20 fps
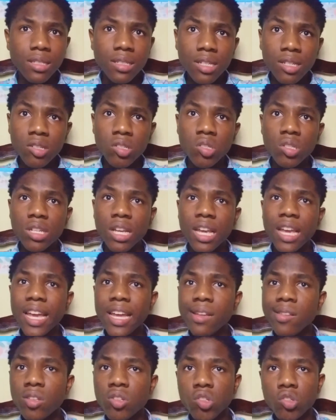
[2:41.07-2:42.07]
dares to
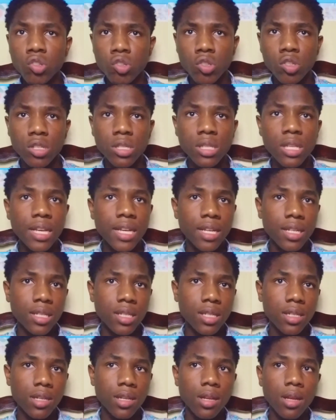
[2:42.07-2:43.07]
enter
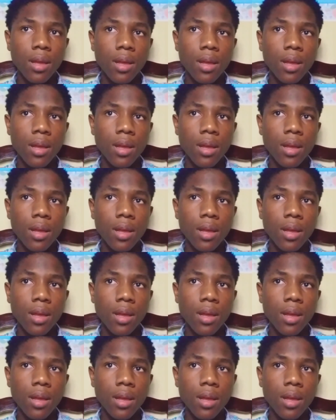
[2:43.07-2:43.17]
society